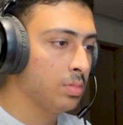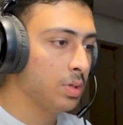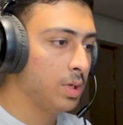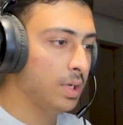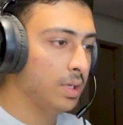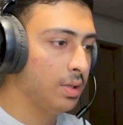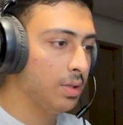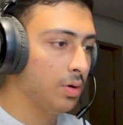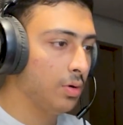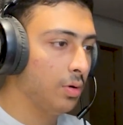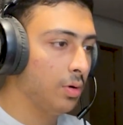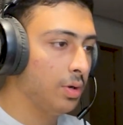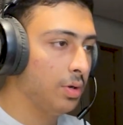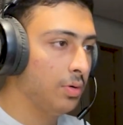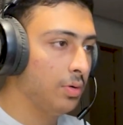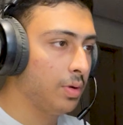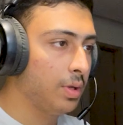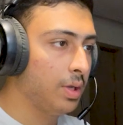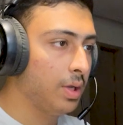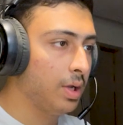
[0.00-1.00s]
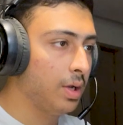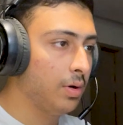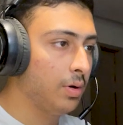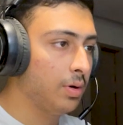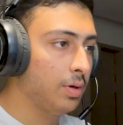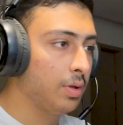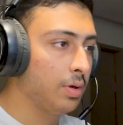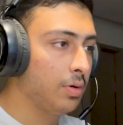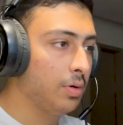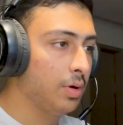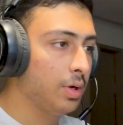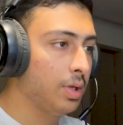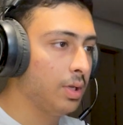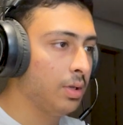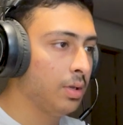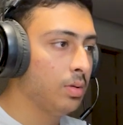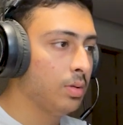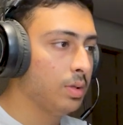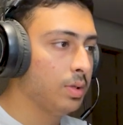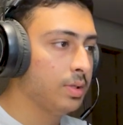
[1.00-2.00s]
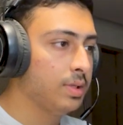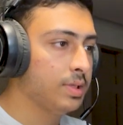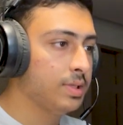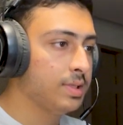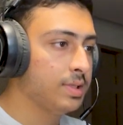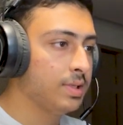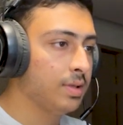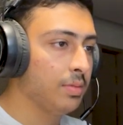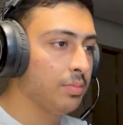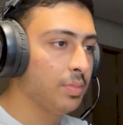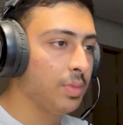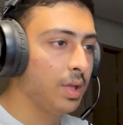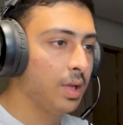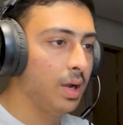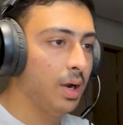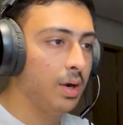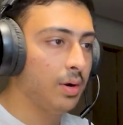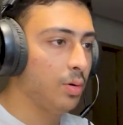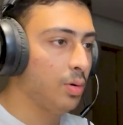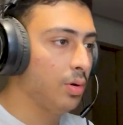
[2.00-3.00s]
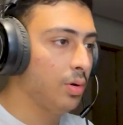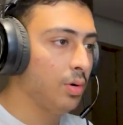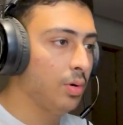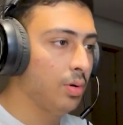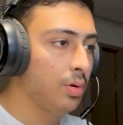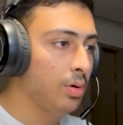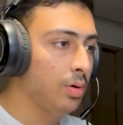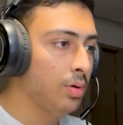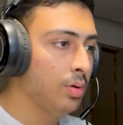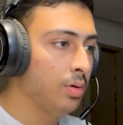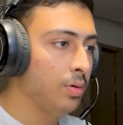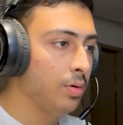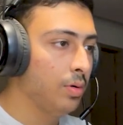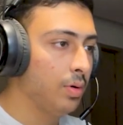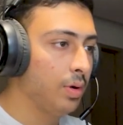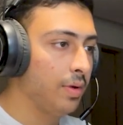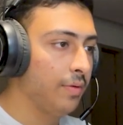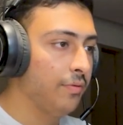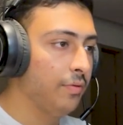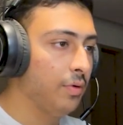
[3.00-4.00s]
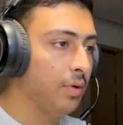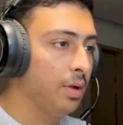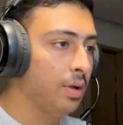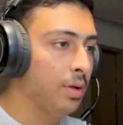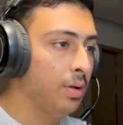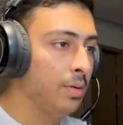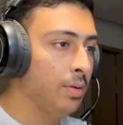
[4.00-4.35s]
Get the coin. Okay, I got the coin. This is something I don't know. Okay, full.